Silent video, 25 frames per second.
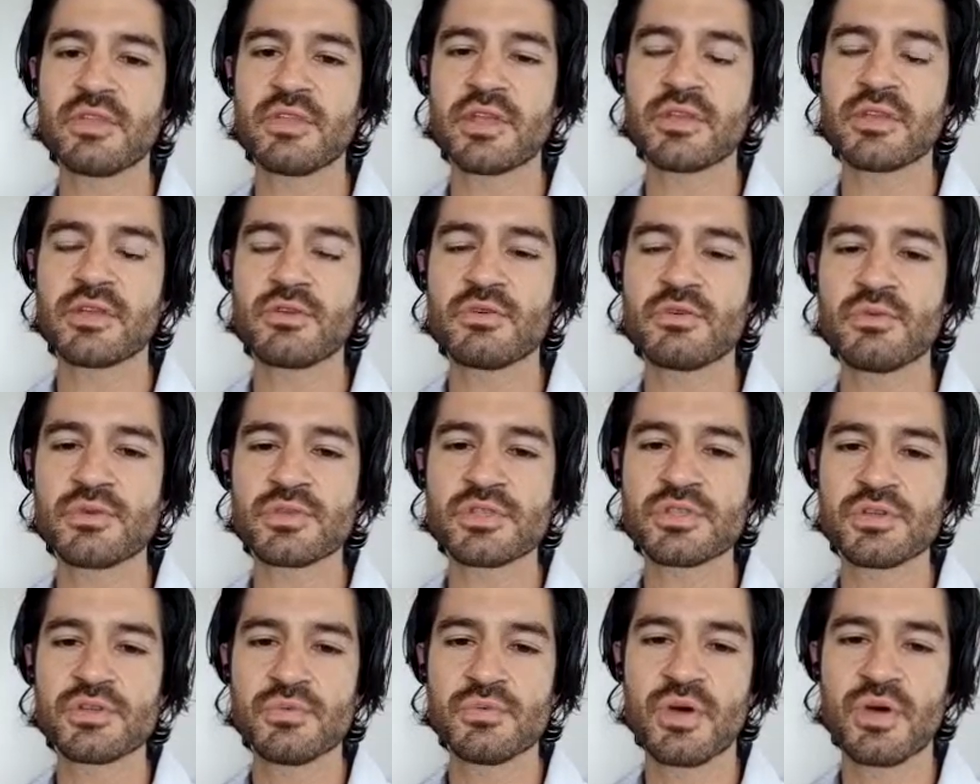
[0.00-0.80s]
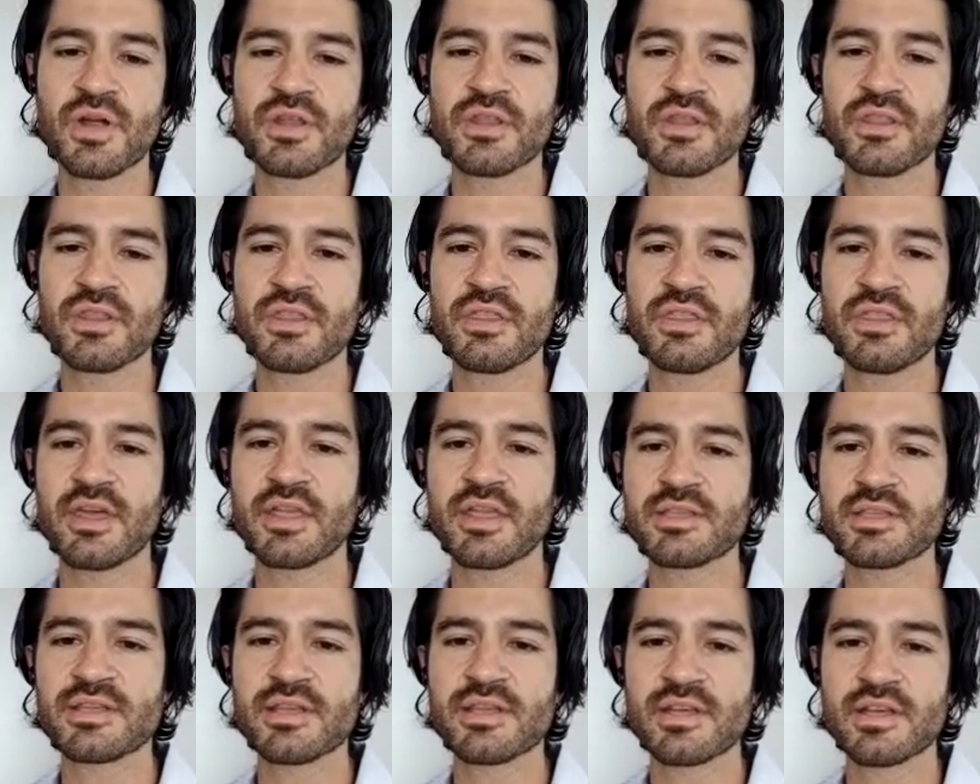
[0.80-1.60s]
Like, who is the one
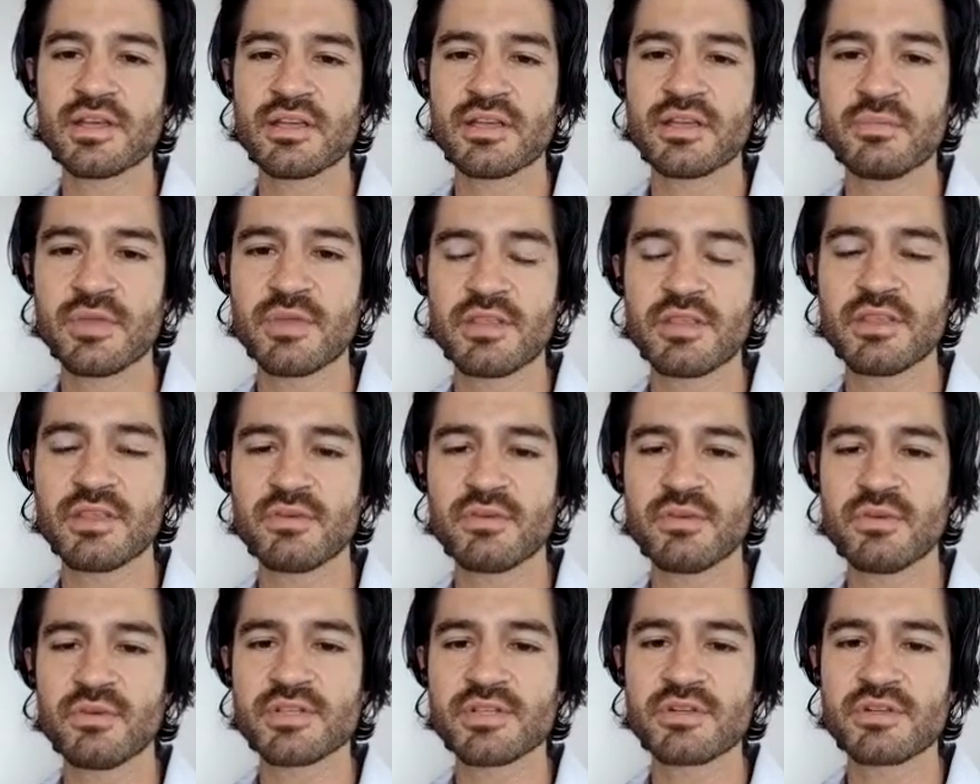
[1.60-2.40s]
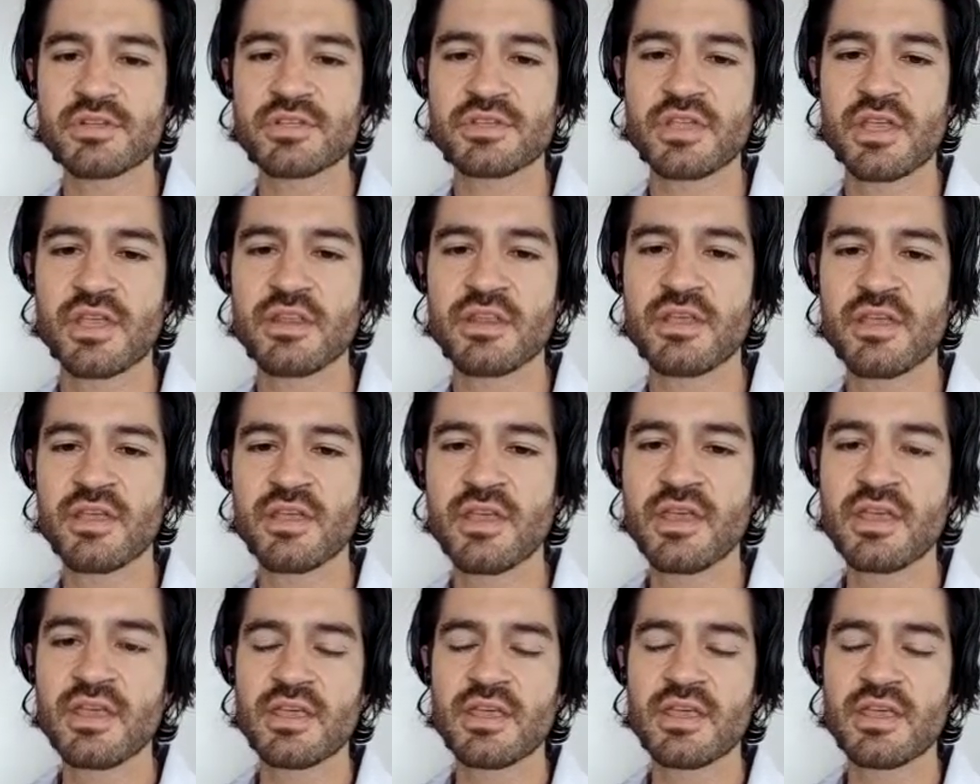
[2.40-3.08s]
that committed the original sin?